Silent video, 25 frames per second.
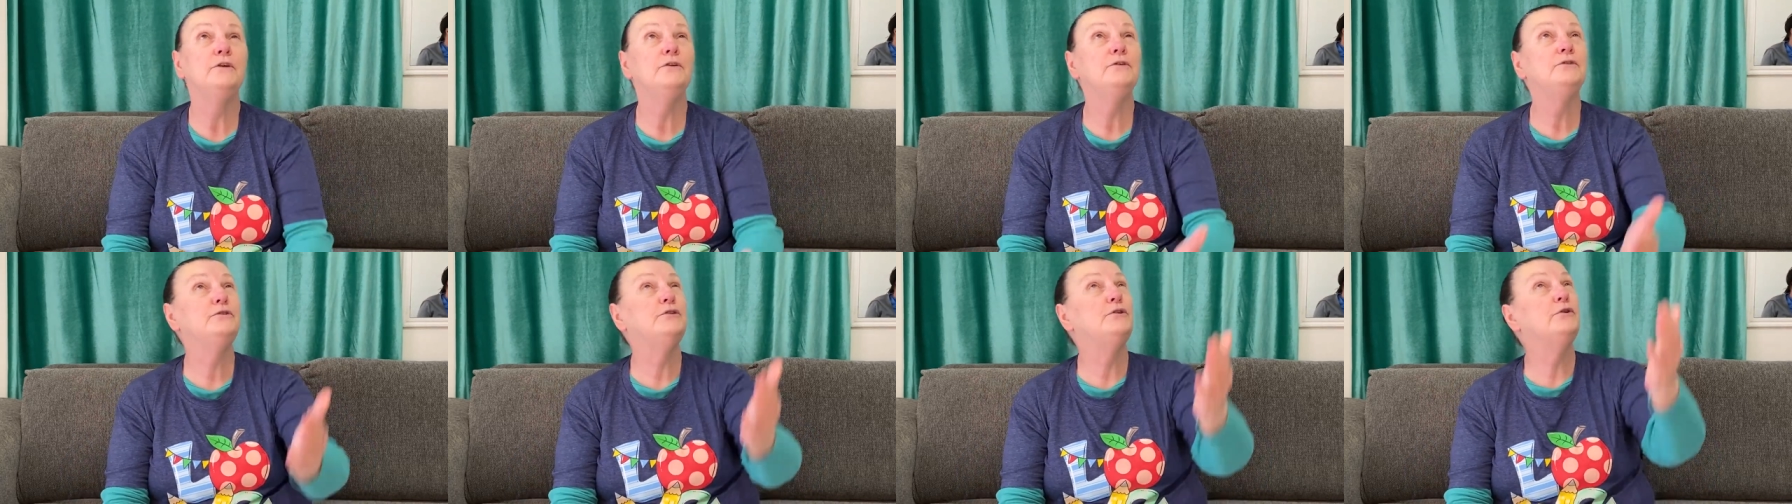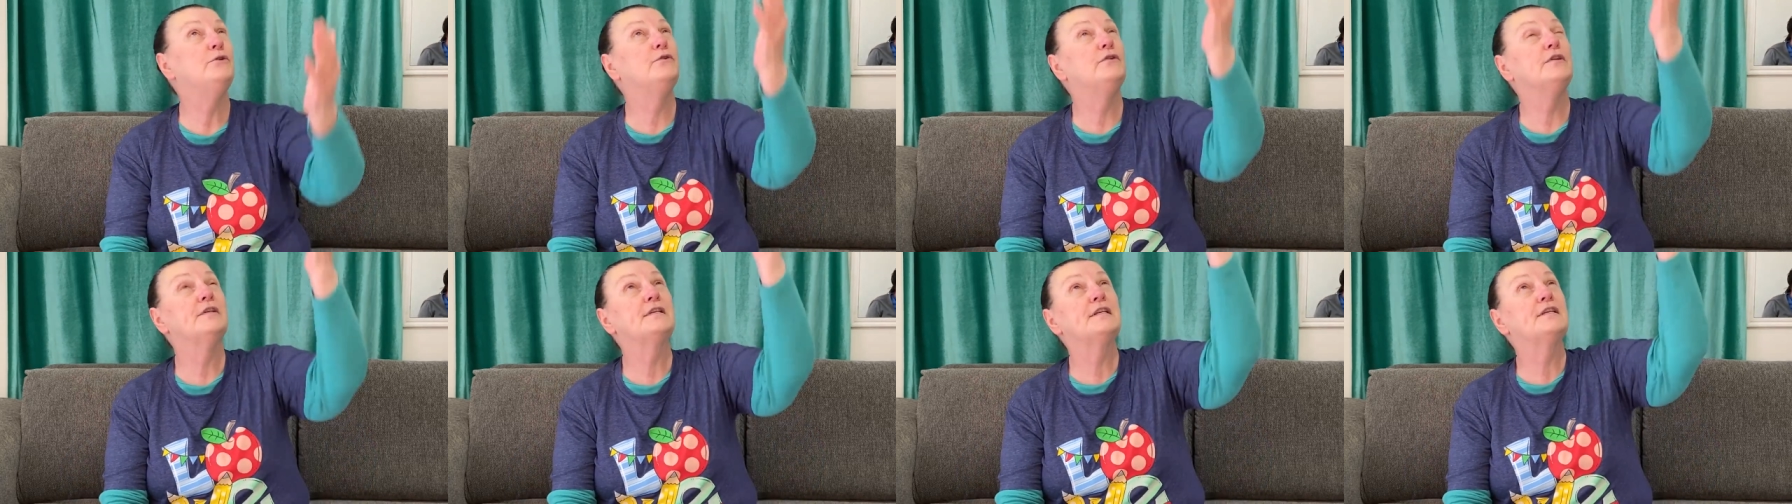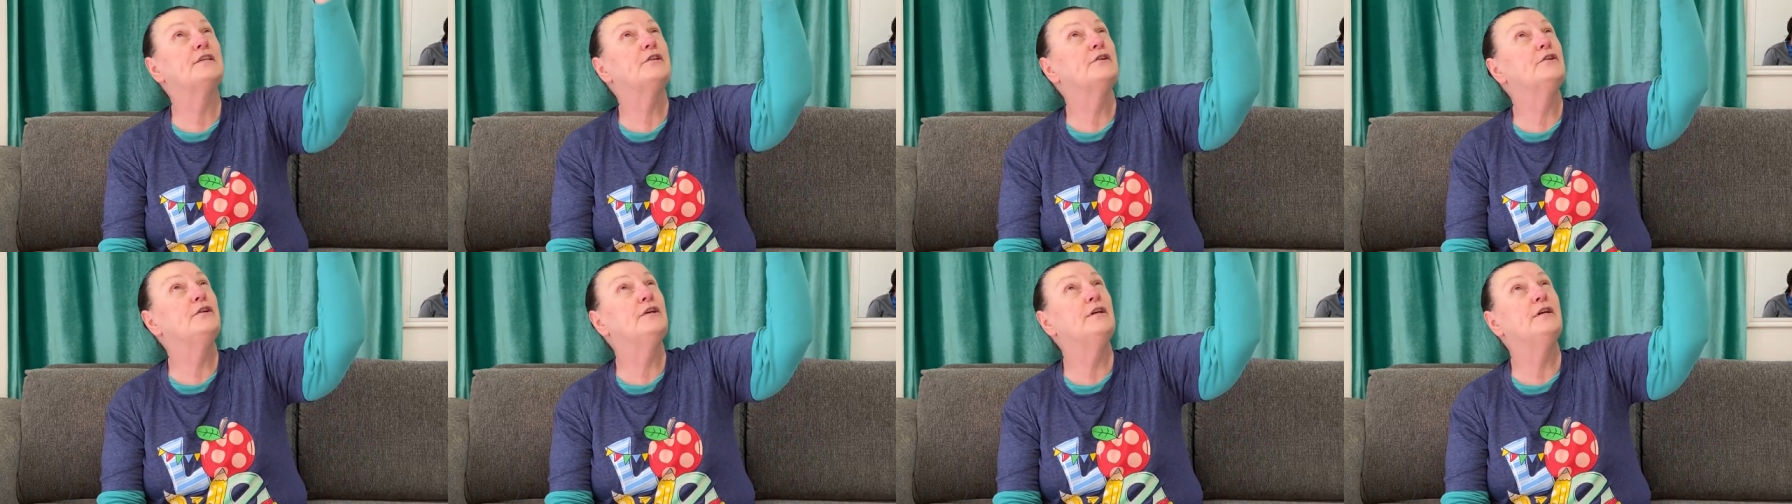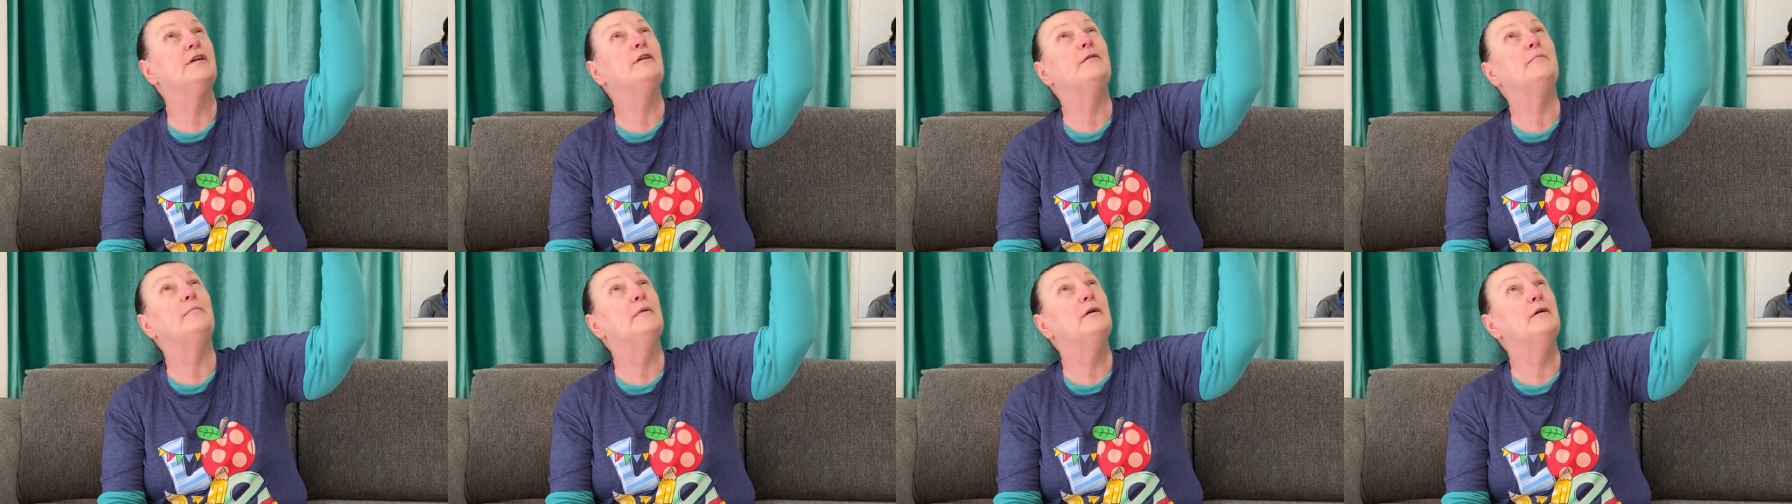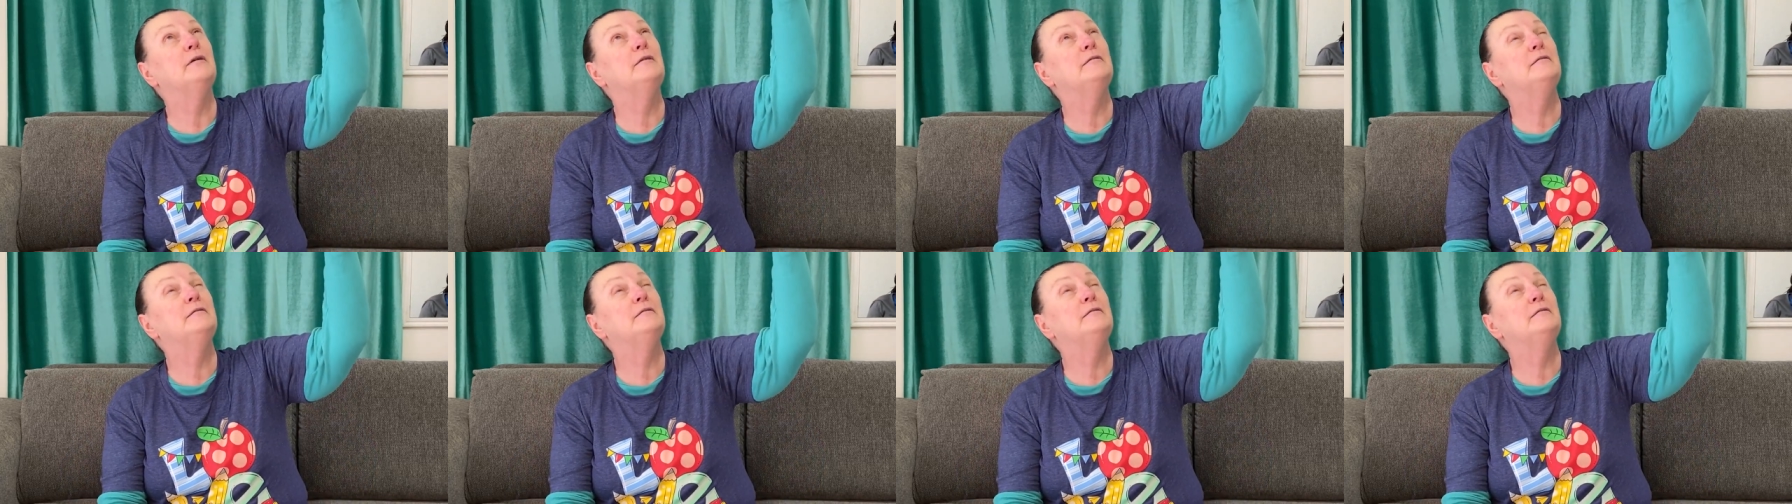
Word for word: do this to him?